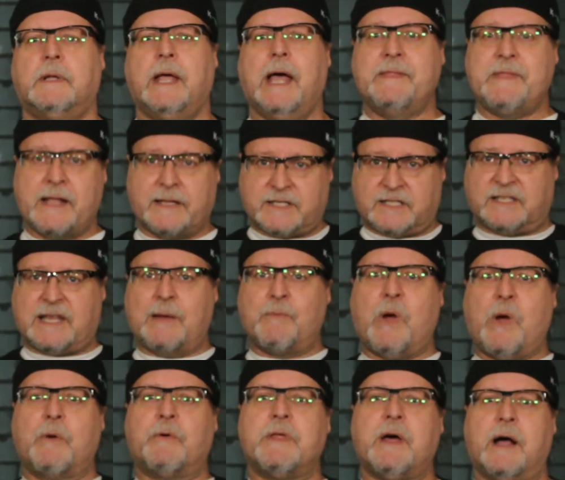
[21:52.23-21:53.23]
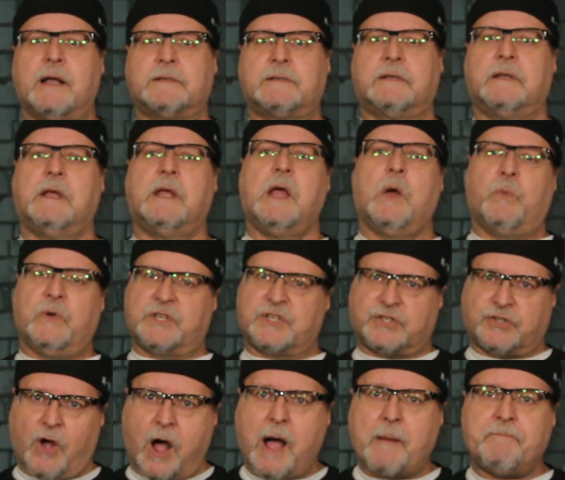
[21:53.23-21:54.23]
And that's the same way with us. We
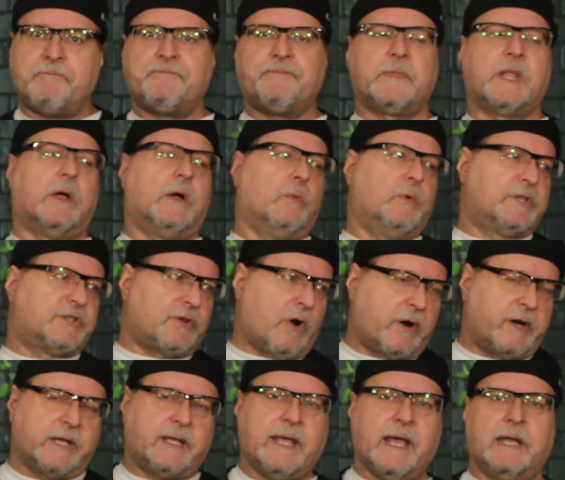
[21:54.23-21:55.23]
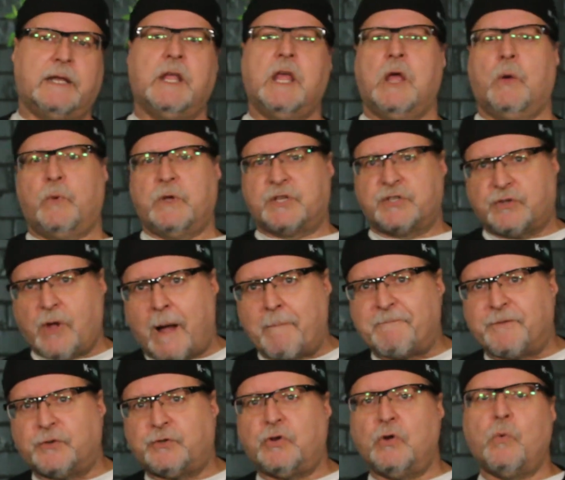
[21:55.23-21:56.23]
stop, we start again. We stop
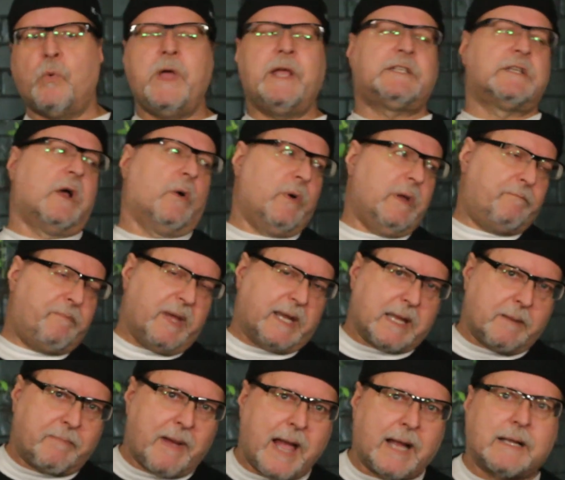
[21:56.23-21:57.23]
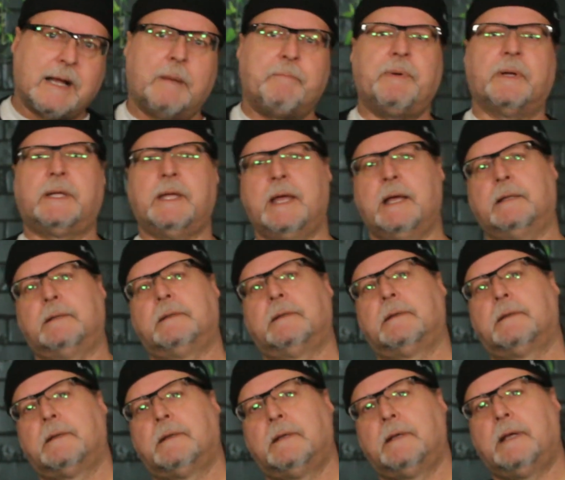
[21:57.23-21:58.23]
for 2 weeks, we pick it back up again.
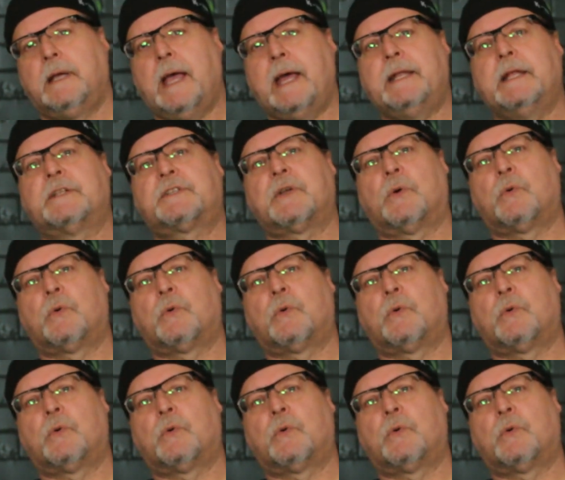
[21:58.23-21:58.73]
And it's